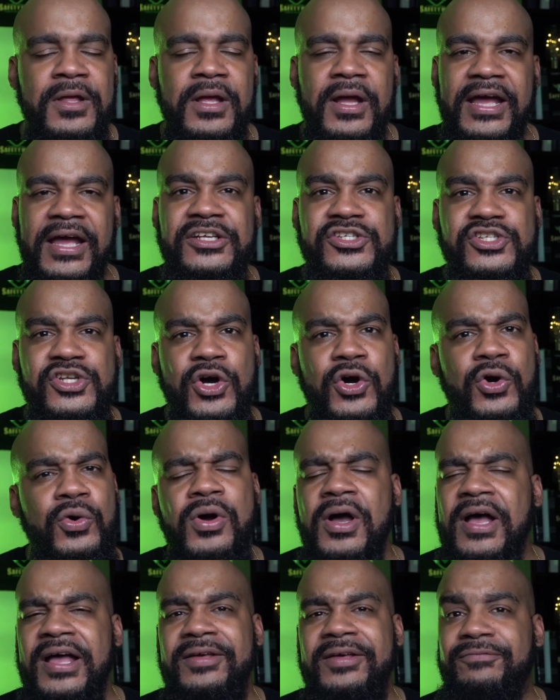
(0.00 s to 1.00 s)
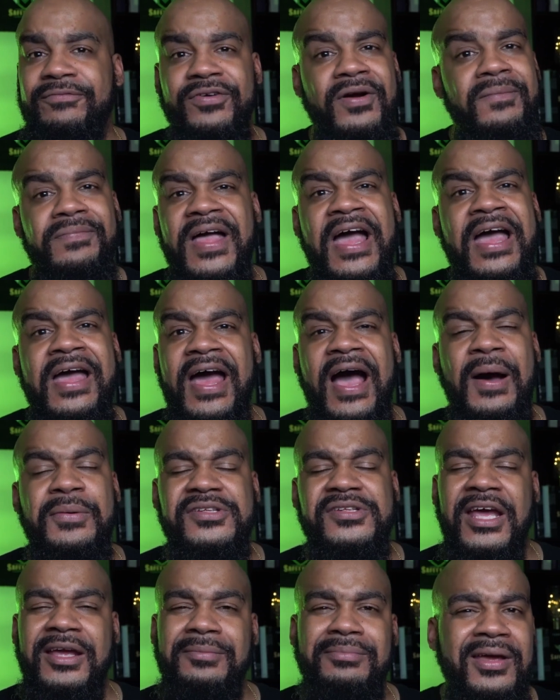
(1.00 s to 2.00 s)
And so from that, I was
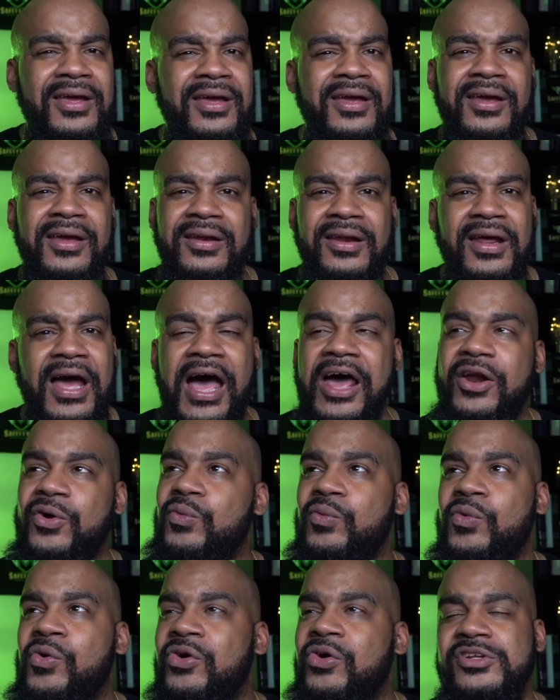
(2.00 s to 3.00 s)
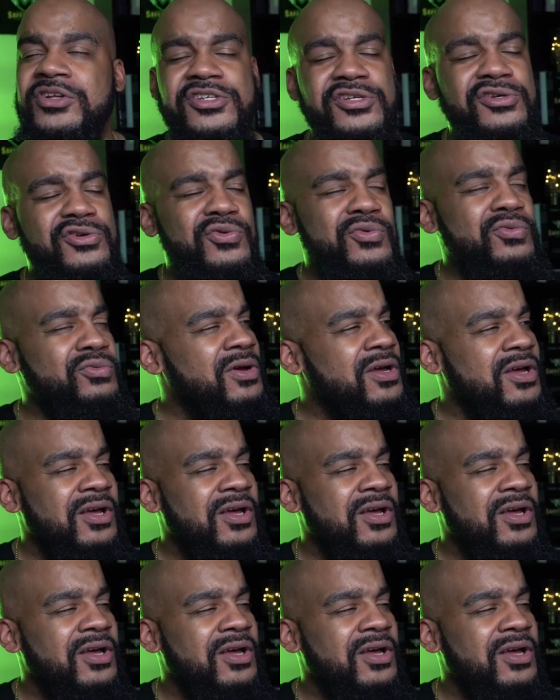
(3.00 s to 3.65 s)
like, man, I don't want to